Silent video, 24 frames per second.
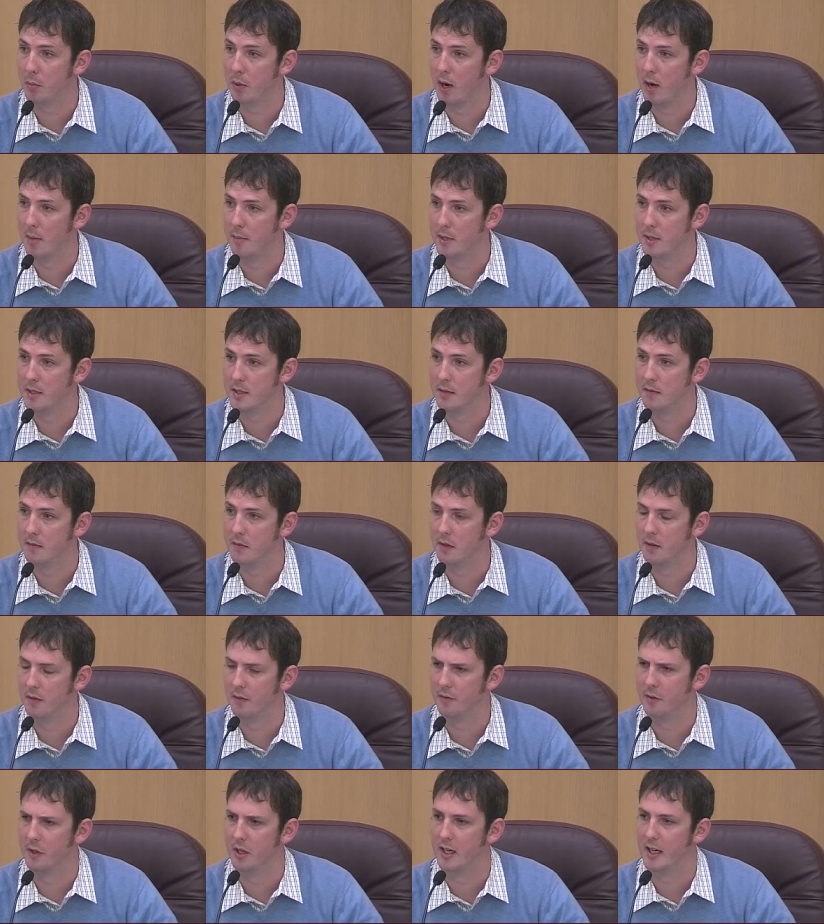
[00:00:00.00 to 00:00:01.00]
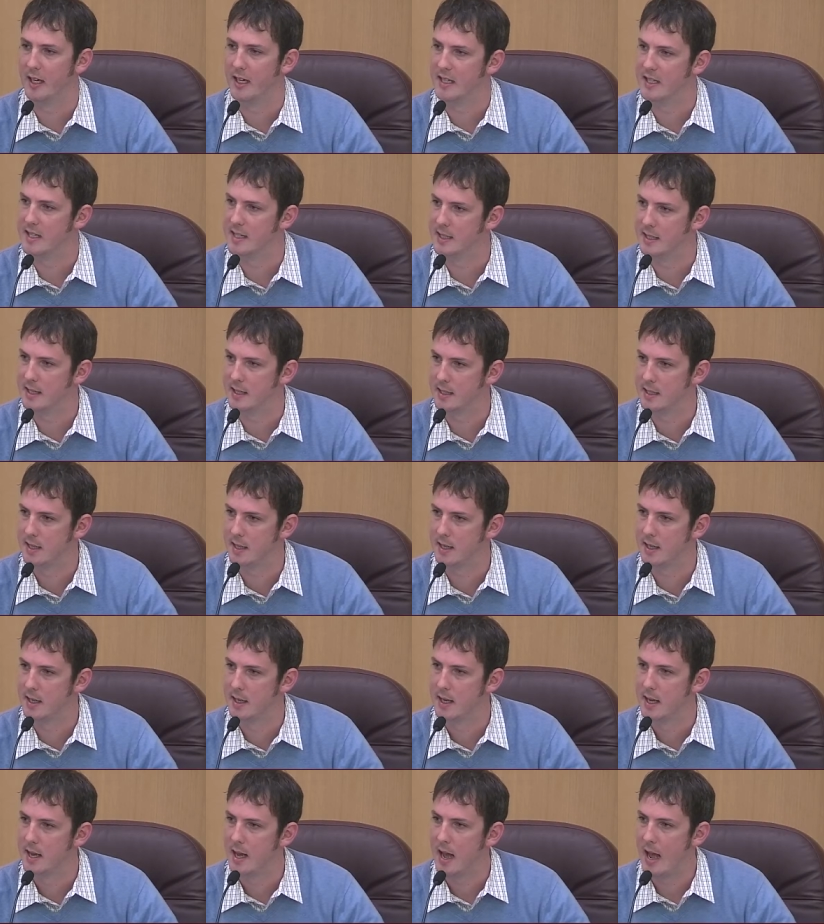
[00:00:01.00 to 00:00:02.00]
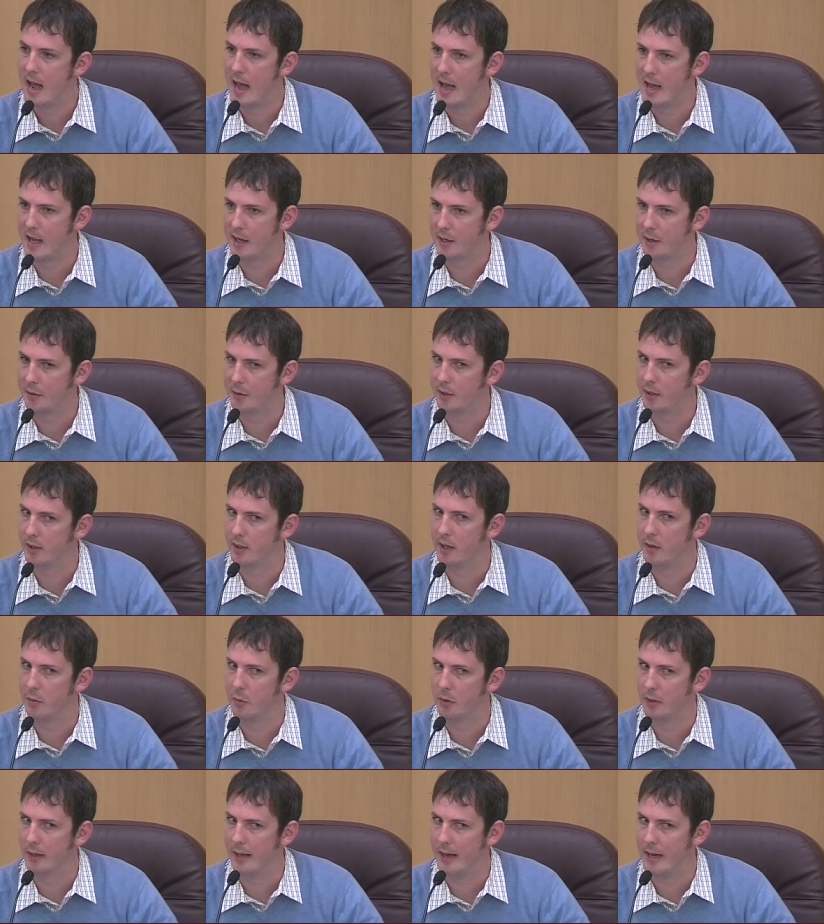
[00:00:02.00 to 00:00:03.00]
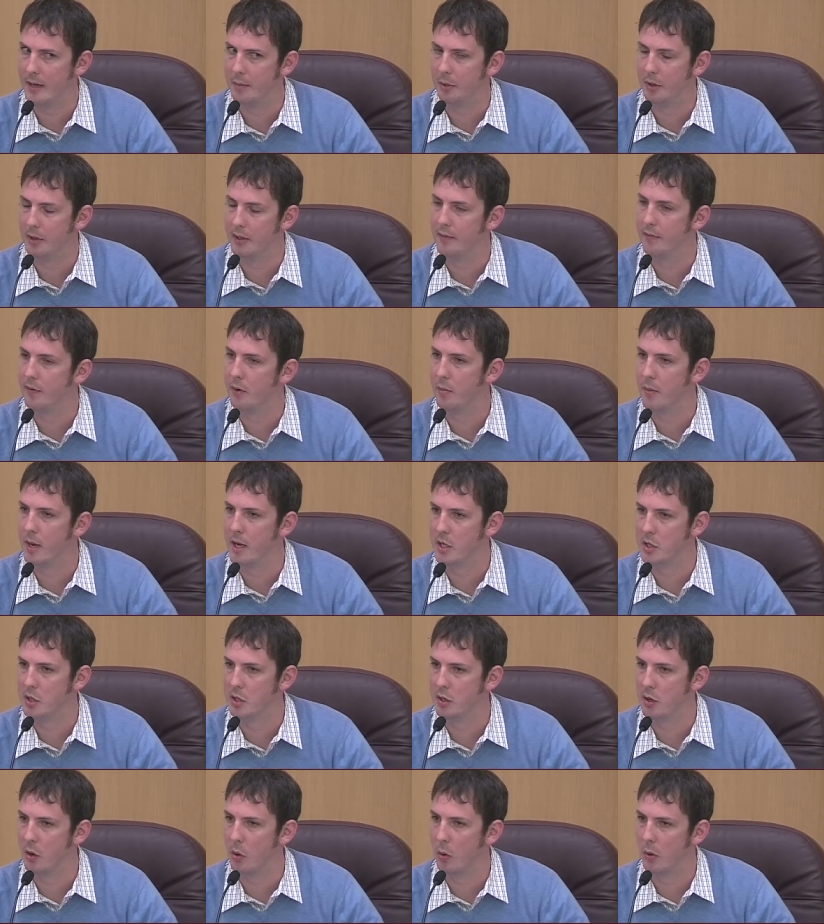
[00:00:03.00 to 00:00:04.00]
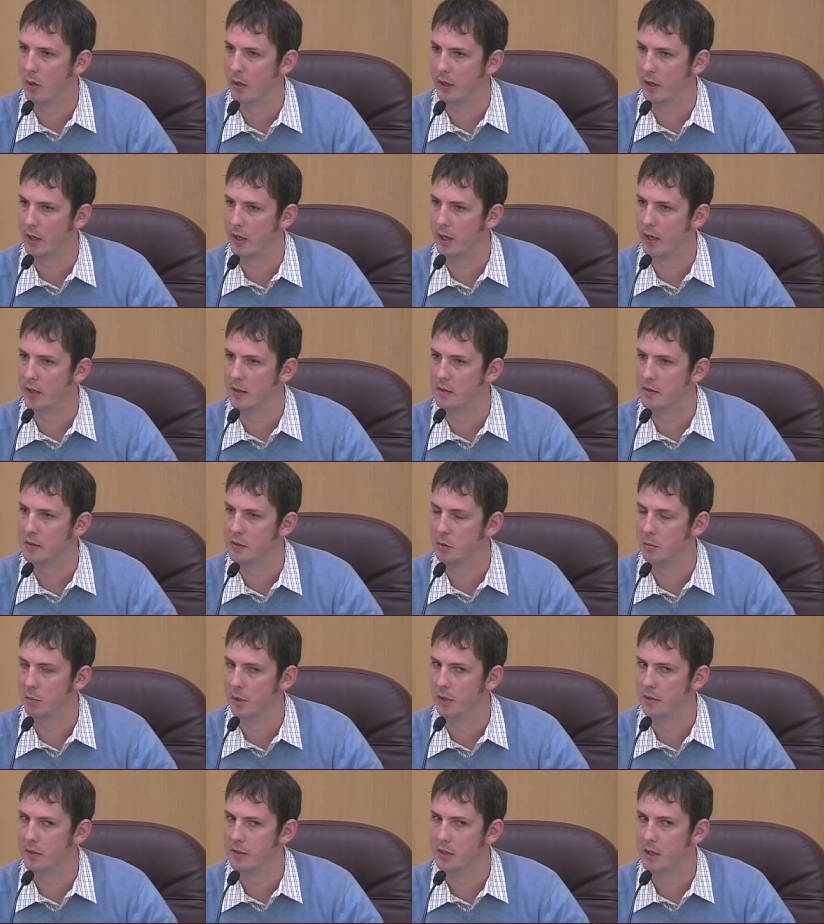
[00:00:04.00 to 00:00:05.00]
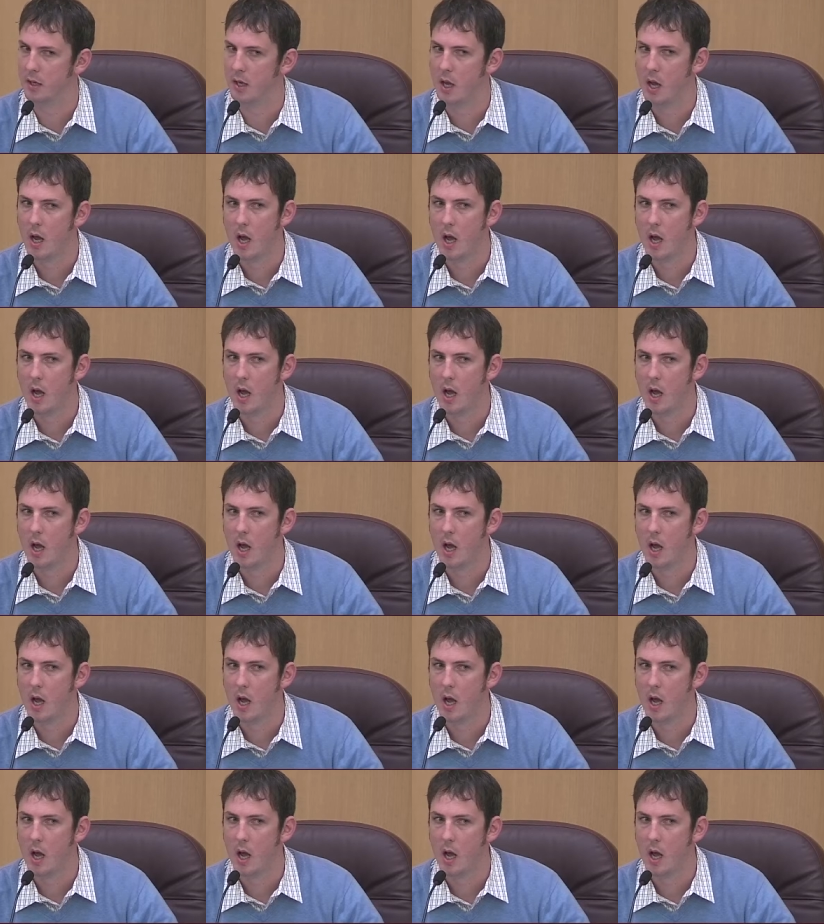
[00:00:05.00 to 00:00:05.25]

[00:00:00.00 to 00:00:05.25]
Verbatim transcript: promise of delivering consistent, accurate, and reliable information to Oregon consumers.